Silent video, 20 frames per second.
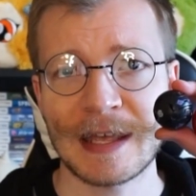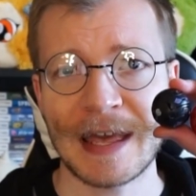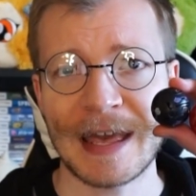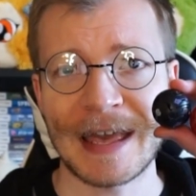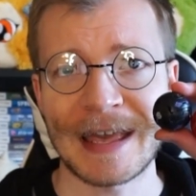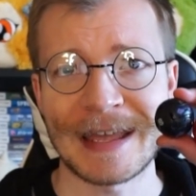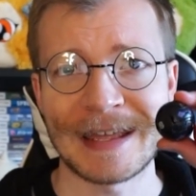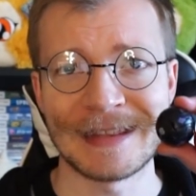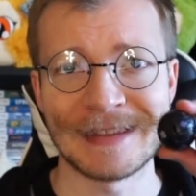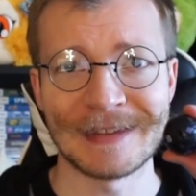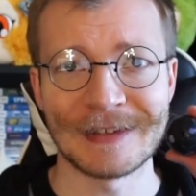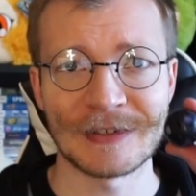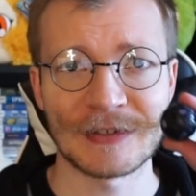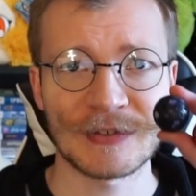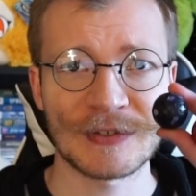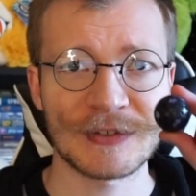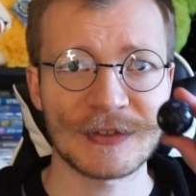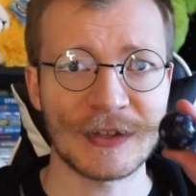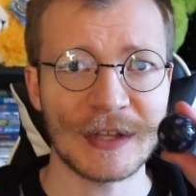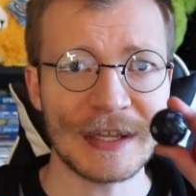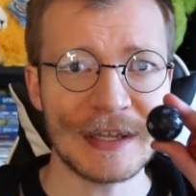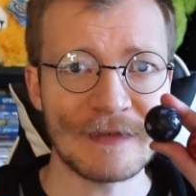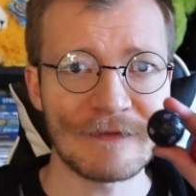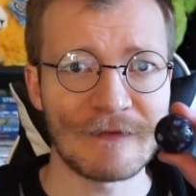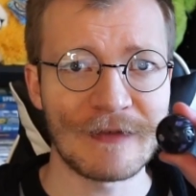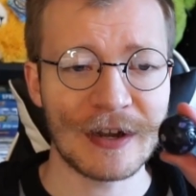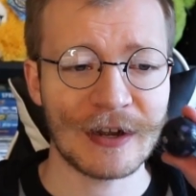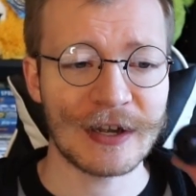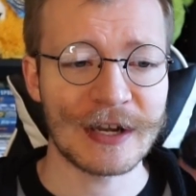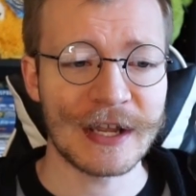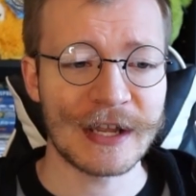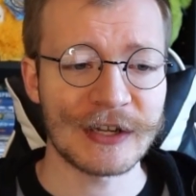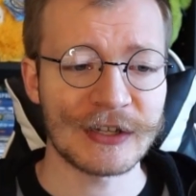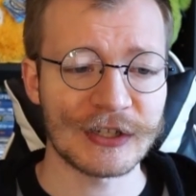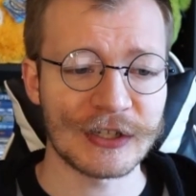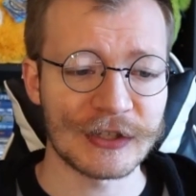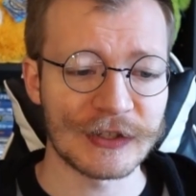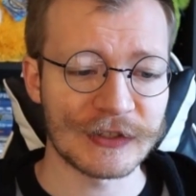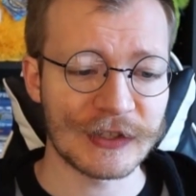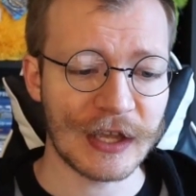and the slight
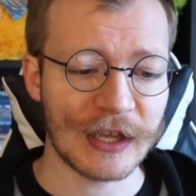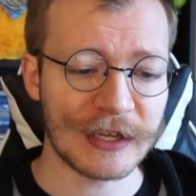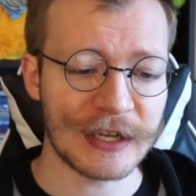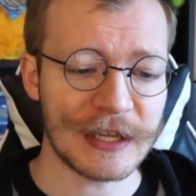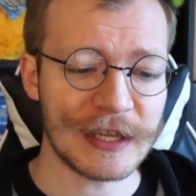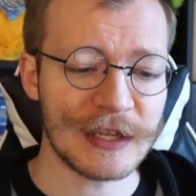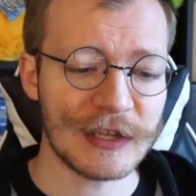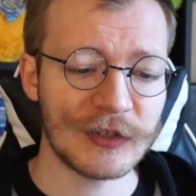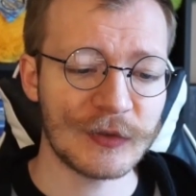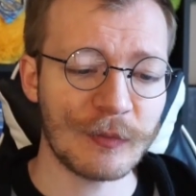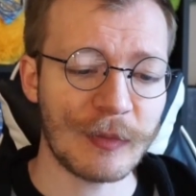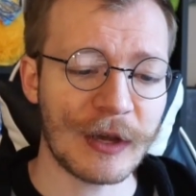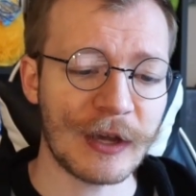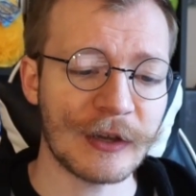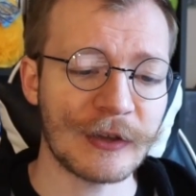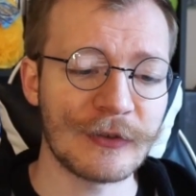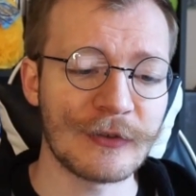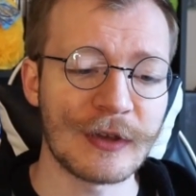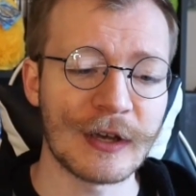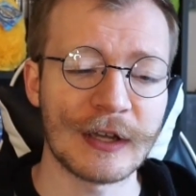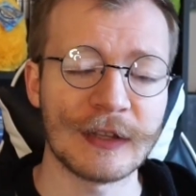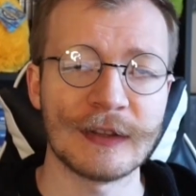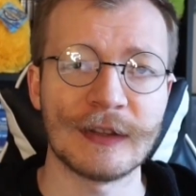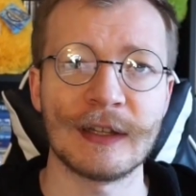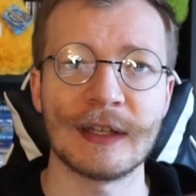variations on each Bakugan.